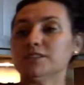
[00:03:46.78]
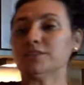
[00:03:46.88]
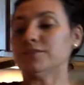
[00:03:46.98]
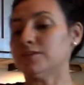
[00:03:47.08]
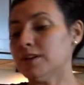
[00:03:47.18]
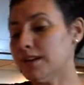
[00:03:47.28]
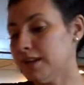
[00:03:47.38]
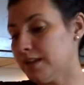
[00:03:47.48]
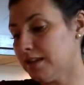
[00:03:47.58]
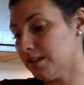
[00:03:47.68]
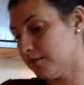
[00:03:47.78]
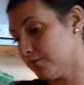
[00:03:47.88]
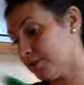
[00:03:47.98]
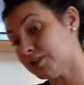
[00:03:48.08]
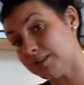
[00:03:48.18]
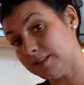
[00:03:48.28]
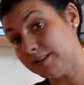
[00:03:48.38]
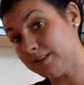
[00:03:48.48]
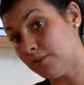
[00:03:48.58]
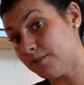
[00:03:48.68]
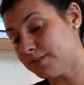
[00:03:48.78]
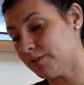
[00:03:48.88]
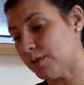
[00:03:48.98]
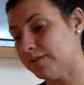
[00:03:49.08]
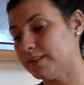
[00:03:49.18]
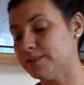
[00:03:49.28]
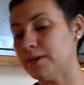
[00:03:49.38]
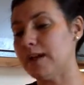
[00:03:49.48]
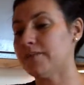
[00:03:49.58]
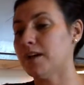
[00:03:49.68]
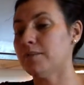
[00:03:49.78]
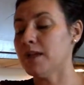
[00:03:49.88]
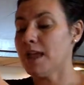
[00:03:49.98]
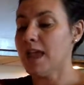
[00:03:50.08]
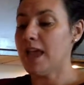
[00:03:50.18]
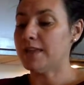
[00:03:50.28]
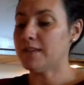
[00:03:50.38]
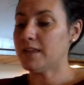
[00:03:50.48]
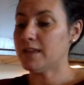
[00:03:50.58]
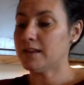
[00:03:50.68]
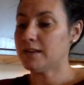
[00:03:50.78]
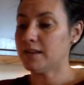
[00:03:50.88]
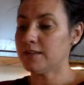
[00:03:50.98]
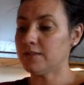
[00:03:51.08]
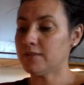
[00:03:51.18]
to do, which is almost equivalent to a half a cup. And then the